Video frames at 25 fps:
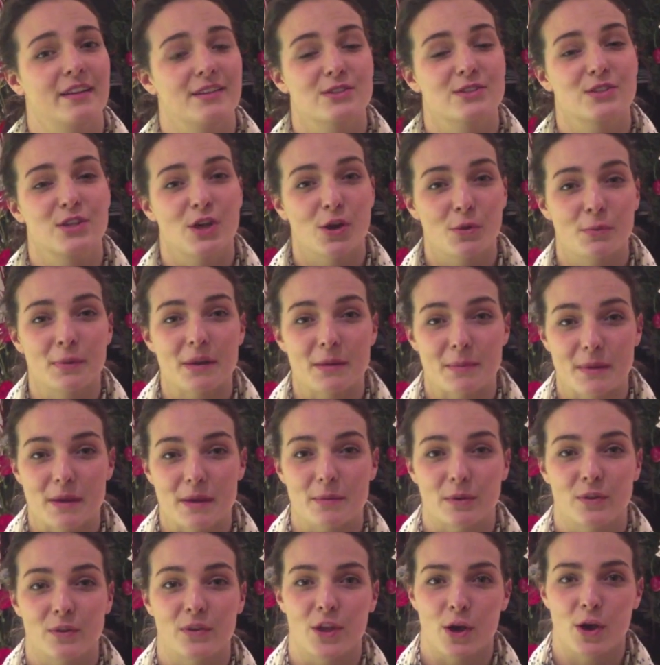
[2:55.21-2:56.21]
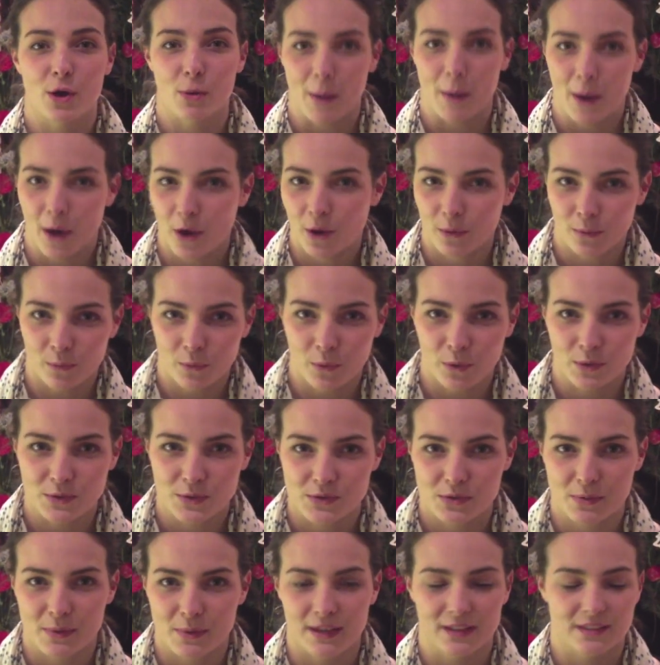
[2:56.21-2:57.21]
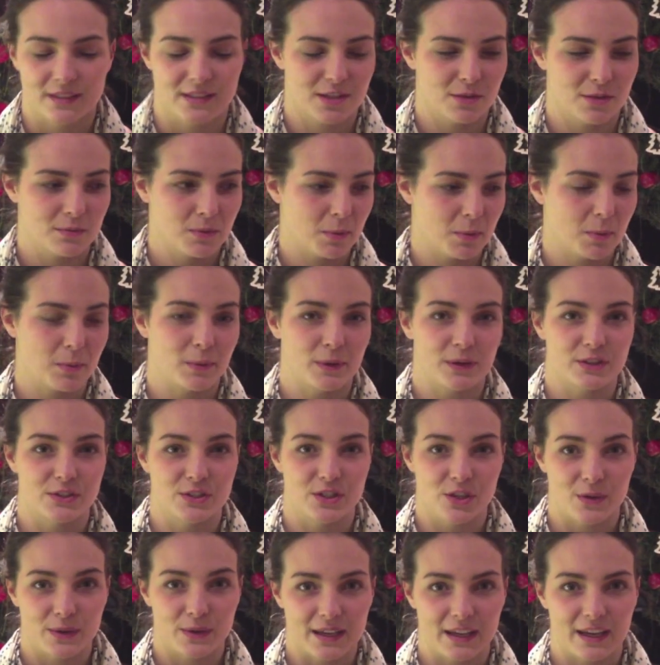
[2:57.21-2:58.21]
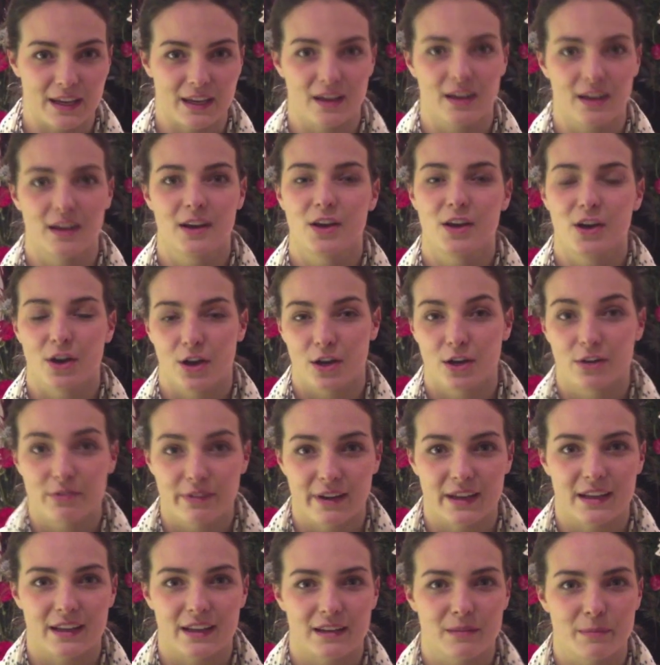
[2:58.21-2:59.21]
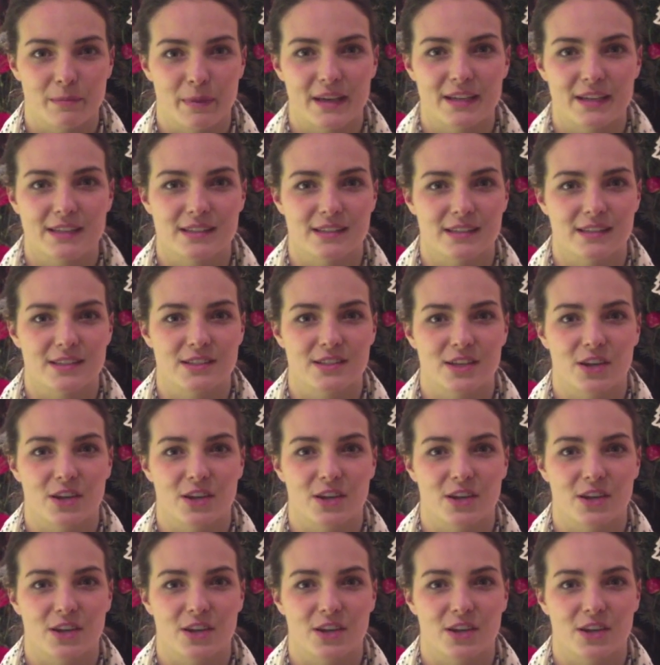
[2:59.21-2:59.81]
So many people know about open water swimming, so many people are doing it on a regular basis.